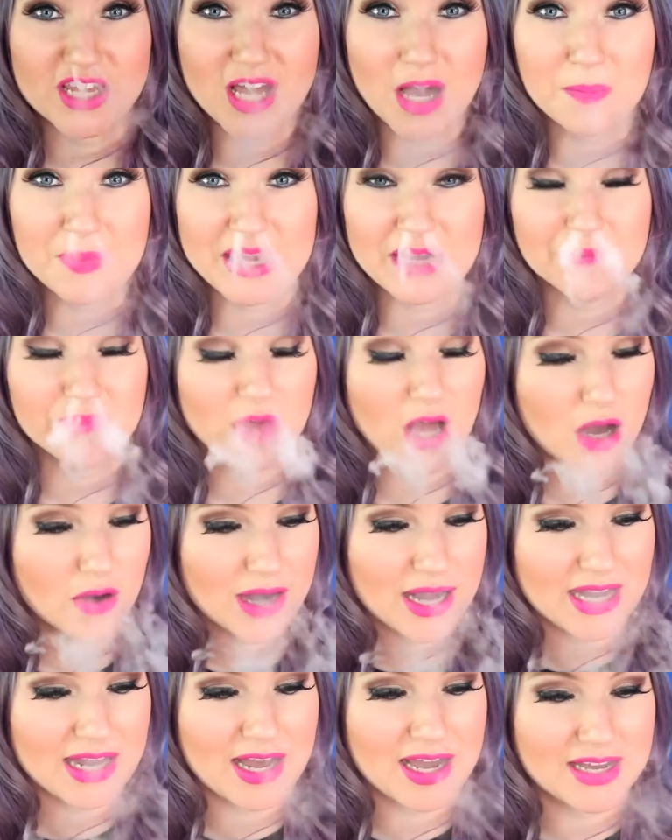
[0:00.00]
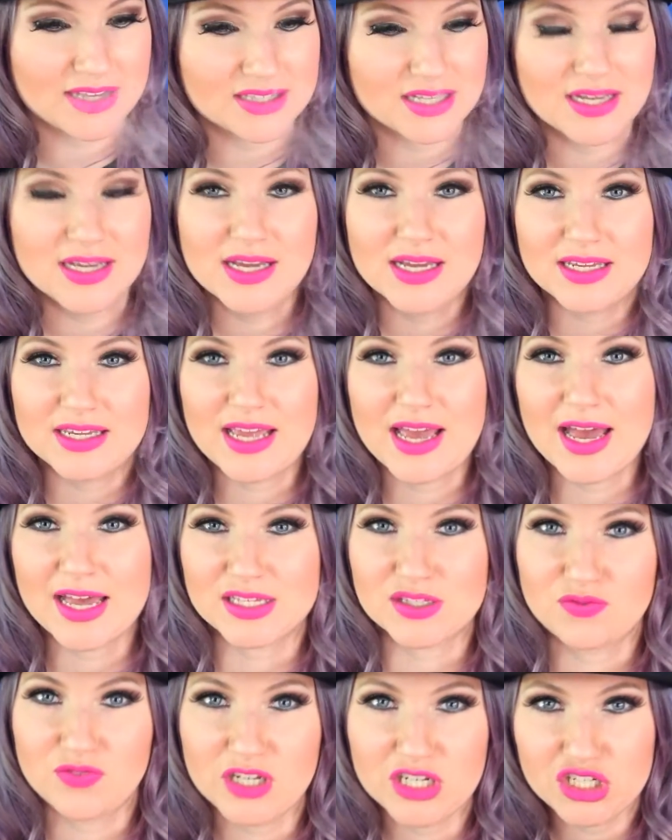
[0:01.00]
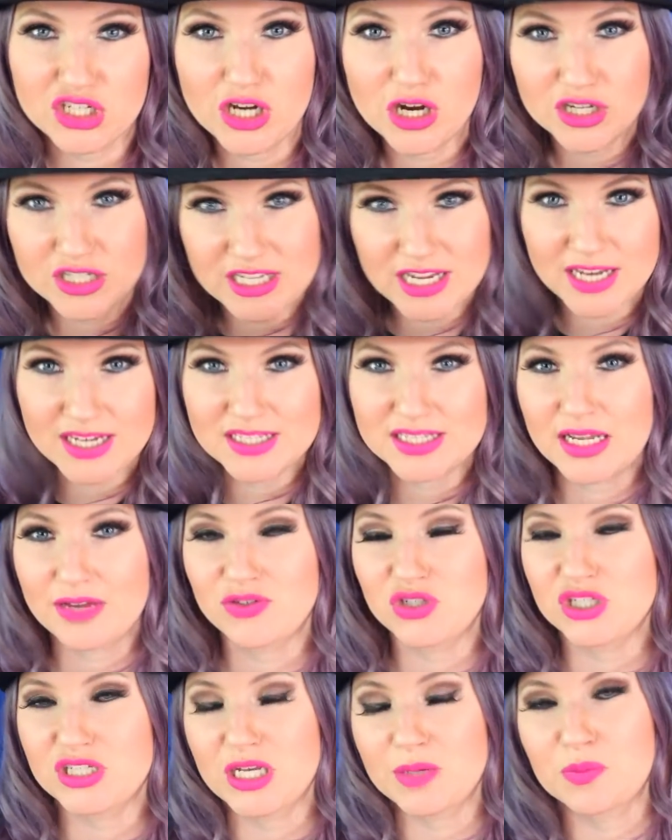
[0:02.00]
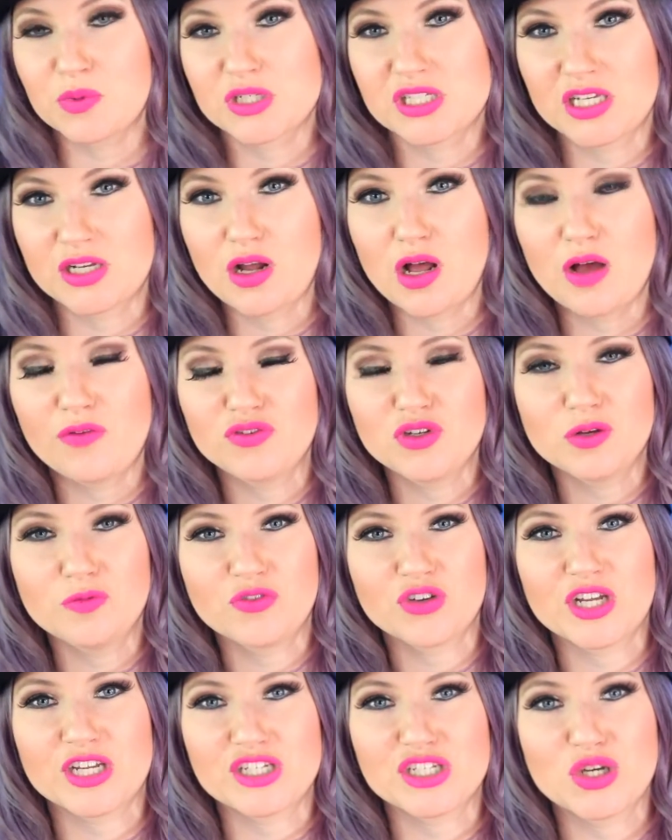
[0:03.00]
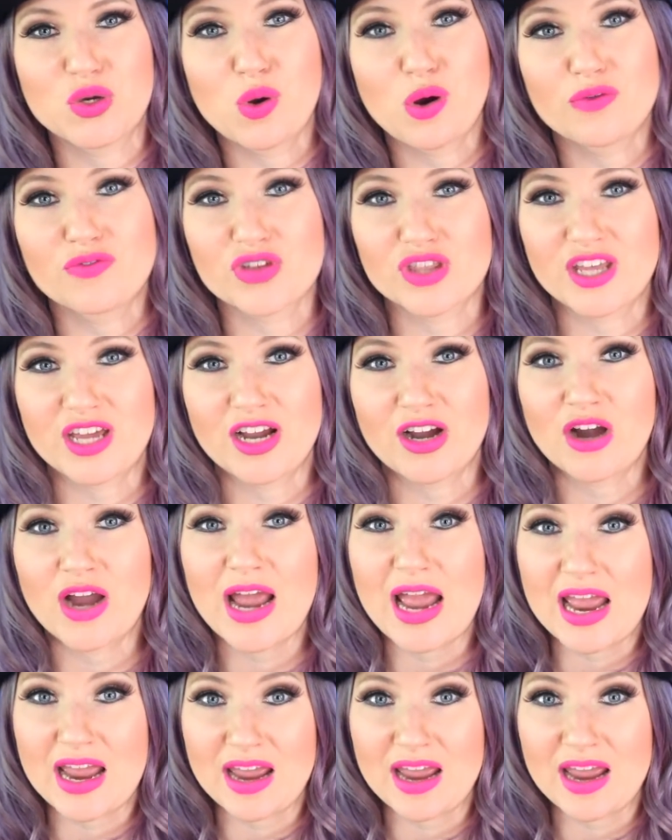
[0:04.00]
Yummy. All right, guys. Yes, V G R ten saves you ten percent off. Don't forget to go over there